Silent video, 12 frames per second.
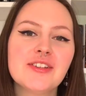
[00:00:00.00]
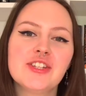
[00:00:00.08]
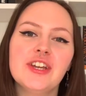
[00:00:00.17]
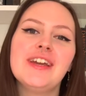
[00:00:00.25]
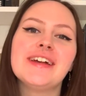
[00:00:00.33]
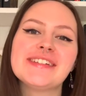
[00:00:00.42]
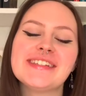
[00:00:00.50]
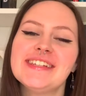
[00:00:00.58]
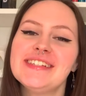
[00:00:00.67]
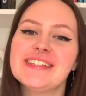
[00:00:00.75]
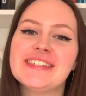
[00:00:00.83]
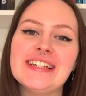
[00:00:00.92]
So yes,
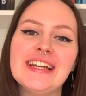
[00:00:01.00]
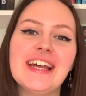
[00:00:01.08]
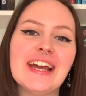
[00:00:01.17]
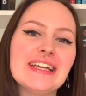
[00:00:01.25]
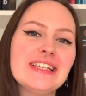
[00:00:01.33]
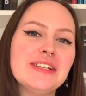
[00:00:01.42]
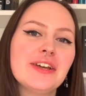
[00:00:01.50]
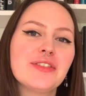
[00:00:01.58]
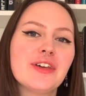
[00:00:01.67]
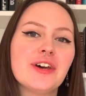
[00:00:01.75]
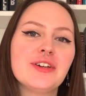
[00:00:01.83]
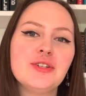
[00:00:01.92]
this is yet
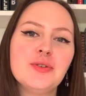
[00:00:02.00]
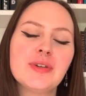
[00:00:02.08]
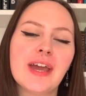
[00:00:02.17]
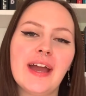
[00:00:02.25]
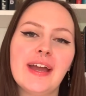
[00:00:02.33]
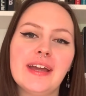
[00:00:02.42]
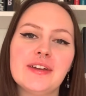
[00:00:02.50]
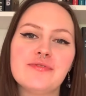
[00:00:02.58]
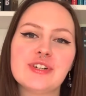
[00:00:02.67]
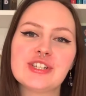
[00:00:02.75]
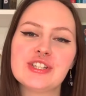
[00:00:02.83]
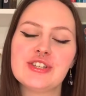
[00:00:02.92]
another UK
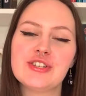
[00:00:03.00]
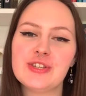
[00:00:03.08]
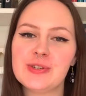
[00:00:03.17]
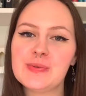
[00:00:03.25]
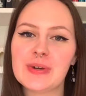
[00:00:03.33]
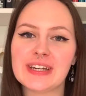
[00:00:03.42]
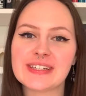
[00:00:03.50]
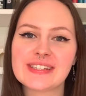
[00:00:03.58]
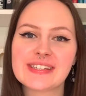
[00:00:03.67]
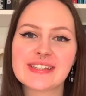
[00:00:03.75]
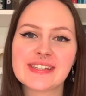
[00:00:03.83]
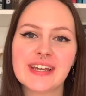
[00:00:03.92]
versus
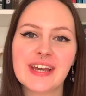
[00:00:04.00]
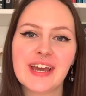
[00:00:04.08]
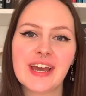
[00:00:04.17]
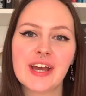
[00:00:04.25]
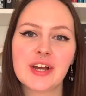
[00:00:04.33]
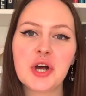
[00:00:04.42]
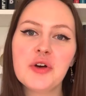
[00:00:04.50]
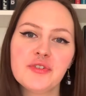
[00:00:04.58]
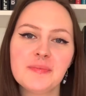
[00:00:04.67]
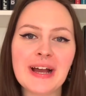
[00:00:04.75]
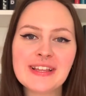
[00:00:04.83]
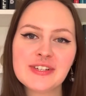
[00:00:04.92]
US cover
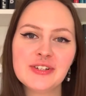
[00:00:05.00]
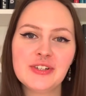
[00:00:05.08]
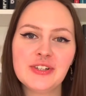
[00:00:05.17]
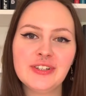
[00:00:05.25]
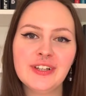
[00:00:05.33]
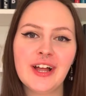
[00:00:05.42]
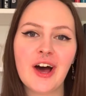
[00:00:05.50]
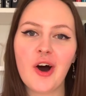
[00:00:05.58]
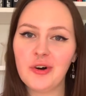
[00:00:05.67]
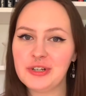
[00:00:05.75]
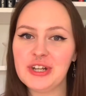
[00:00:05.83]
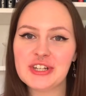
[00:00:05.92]
battle
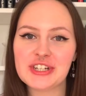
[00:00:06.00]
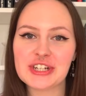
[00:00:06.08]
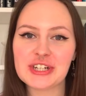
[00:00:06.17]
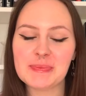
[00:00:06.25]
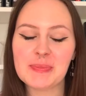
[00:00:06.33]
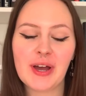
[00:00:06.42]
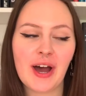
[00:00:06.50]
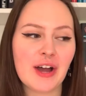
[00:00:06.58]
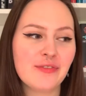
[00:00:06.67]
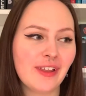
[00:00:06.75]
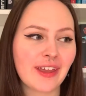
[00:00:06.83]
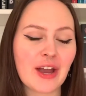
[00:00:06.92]
on YouTube. I
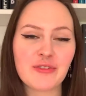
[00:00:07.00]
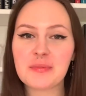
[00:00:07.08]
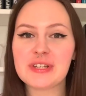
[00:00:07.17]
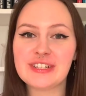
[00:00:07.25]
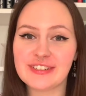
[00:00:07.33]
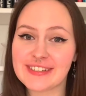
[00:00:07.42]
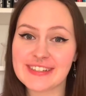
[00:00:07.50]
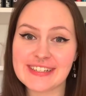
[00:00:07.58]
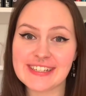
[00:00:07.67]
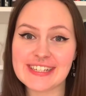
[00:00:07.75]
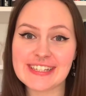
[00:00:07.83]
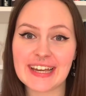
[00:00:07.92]
feel like everybody does
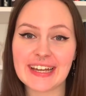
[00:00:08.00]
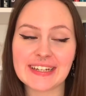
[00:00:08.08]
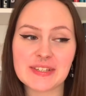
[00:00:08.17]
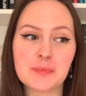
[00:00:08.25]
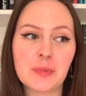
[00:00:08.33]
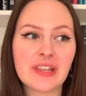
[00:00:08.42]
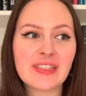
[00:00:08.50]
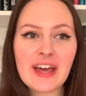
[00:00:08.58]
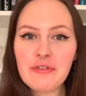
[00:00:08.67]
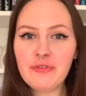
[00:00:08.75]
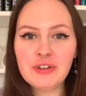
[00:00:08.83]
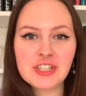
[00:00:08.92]
these days, but they're
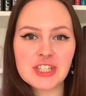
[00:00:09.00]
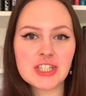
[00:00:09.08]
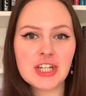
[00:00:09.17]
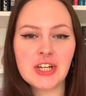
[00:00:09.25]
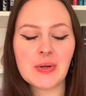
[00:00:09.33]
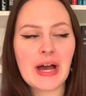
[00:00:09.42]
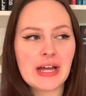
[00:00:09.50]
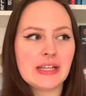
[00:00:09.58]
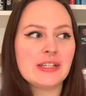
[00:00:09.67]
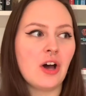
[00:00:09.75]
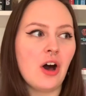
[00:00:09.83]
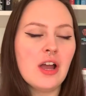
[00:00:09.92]
fun to do
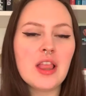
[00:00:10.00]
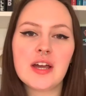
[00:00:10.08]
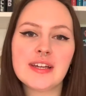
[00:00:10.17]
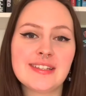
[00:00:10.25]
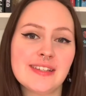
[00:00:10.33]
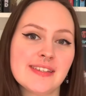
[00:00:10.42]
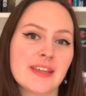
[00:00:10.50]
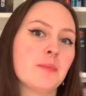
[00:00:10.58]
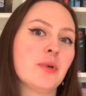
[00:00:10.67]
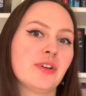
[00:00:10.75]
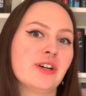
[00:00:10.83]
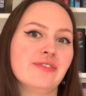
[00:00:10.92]
and I like dissing
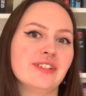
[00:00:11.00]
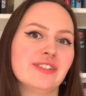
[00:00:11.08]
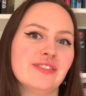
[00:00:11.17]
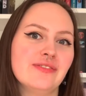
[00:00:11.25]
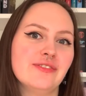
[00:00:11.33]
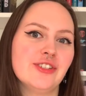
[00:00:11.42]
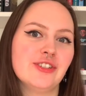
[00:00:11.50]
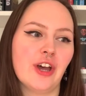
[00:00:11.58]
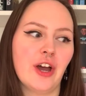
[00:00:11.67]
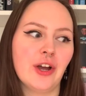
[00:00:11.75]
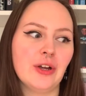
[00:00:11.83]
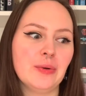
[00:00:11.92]
book covers,
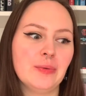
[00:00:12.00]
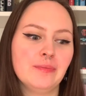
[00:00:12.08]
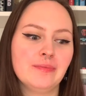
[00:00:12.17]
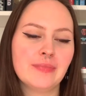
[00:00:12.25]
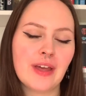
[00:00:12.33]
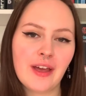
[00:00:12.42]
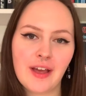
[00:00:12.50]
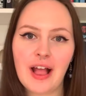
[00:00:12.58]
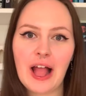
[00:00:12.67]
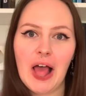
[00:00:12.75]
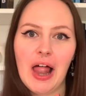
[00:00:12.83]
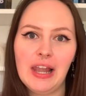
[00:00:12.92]
so
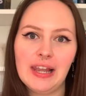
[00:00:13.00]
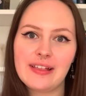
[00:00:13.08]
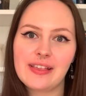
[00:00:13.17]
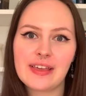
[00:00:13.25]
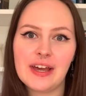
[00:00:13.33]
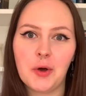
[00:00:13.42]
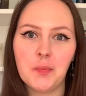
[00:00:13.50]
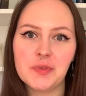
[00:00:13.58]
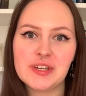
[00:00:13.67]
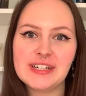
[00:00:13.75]
let's get on with